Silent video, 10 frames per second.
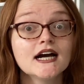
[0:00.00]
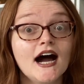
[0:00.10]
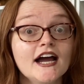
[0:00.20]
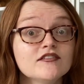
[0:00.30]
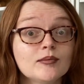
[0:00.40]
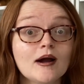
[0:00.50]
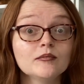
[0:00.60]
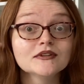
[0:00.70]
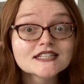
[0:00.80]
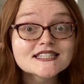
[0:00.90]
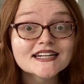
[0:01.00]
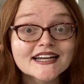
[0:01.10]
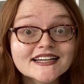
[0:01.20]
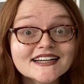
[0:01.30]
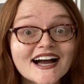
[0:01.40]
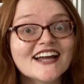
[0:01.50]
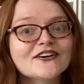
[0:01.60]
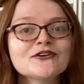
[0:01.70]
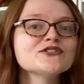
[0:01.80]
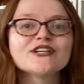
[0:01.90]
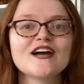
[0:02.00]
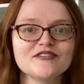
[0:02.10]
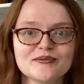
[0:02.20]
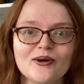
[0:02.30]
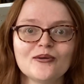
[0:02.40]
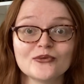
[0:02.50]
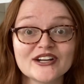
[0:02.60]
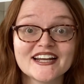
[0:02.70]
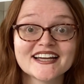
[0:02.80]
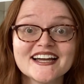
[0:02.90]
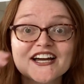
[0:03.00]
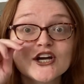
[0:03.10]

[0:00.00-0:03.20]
I have a problem listening. I don't usually have any problem reading.